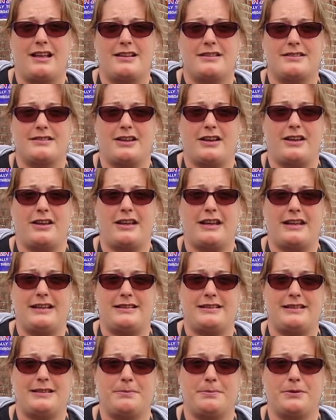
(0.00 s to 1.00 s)
So a
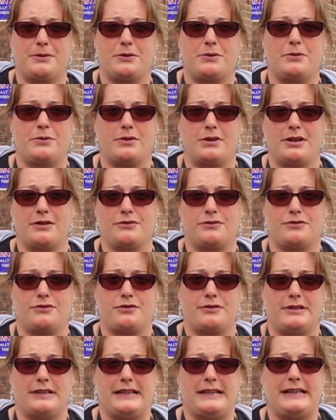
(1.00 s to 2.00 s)
typical
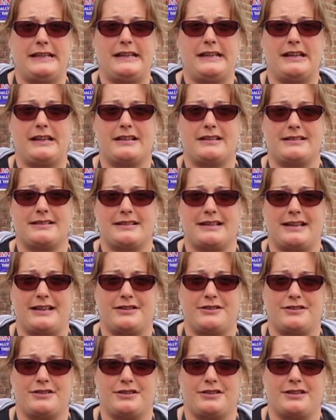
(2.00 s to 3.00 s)
country
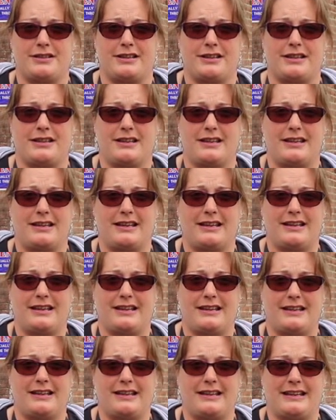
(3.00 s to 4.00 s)
station it
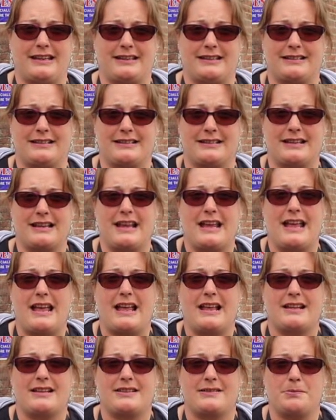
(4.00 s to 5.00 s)
is.
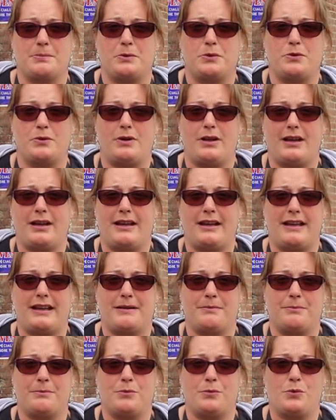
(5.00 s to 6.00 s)
Smaller
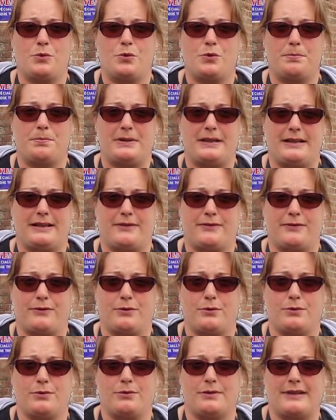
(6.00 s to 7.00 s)
and more
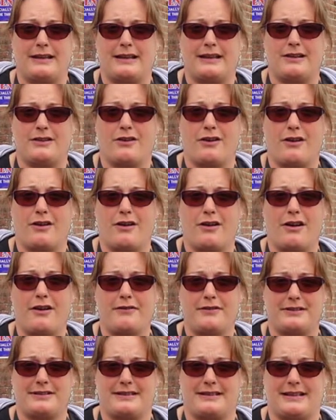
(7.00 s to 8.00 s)
peaceful than our
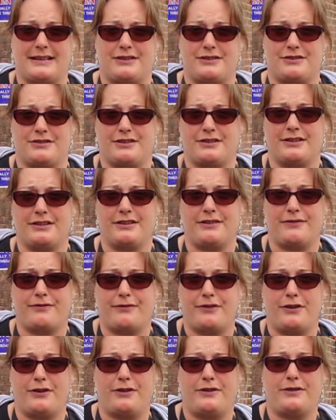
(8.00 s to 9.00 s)
other stations
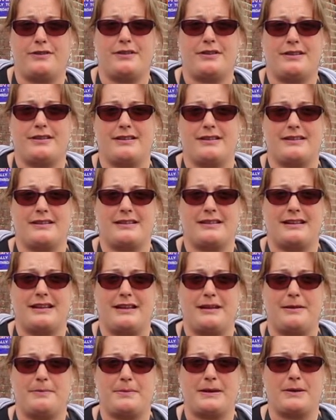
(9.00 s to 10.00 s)
through the
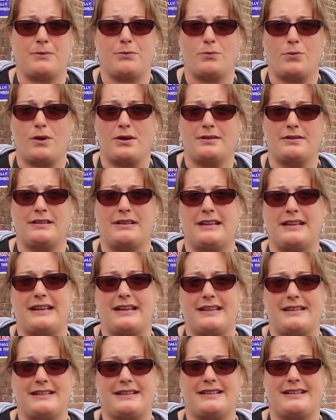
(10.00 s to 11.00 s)
steep and 1
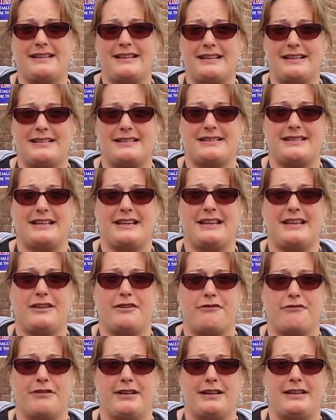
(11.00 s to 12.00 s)
in 60
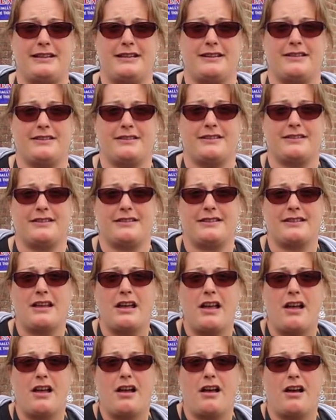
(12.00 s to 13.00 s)
gradients
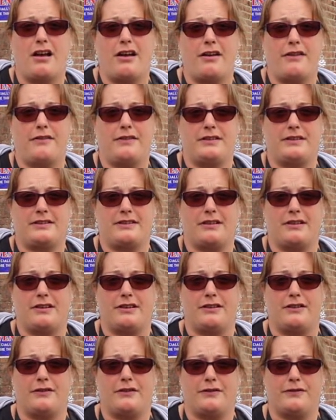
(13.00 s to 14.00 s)
either
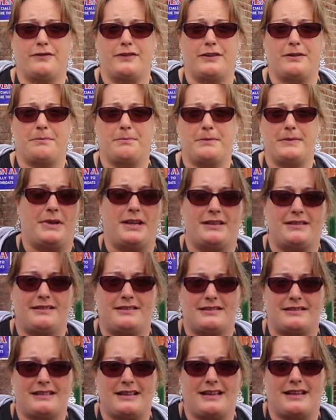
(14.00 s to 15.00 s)
side of the
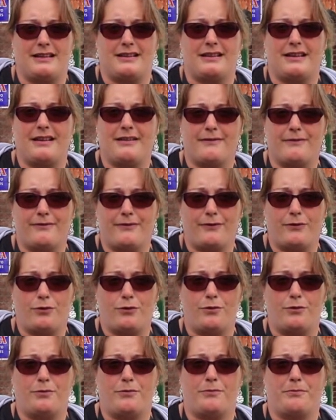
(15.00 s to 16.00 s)
Medstan and
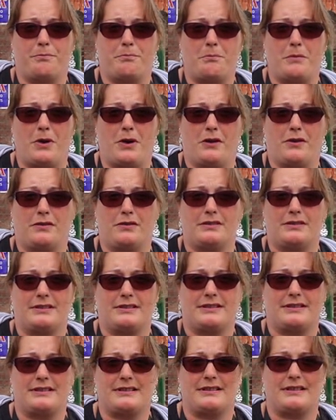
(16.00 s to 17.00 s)
Fort
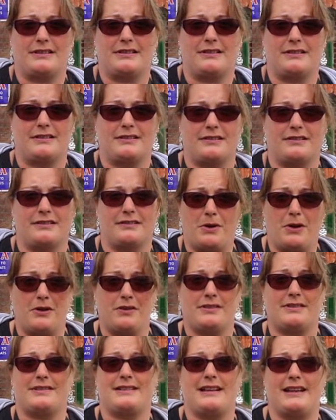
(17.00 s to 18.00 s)

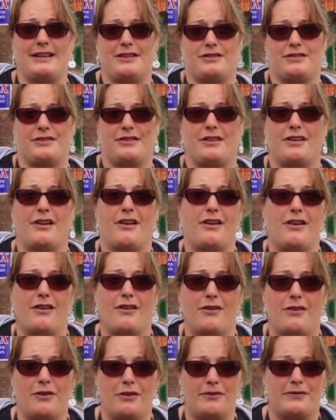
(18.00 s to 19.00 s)
Marks station
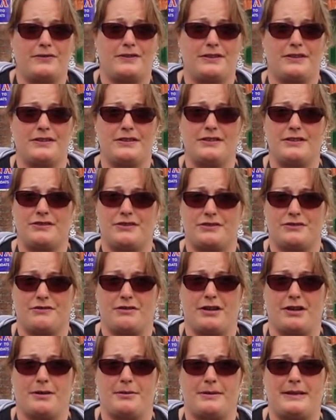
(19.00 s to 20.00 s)
are often
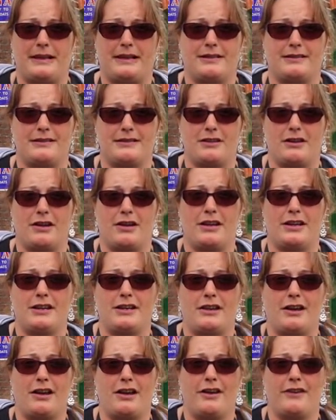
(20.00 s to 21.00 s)
described as
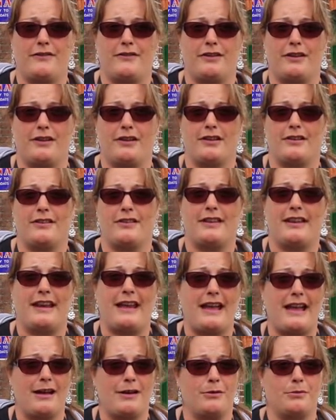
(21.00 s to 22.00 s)
going over the
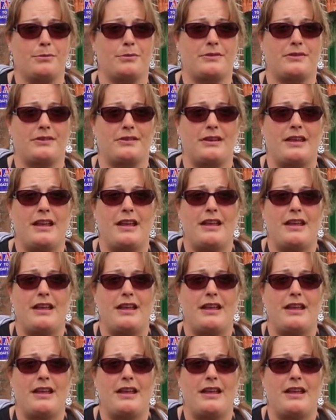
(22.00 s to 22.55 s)
Alps.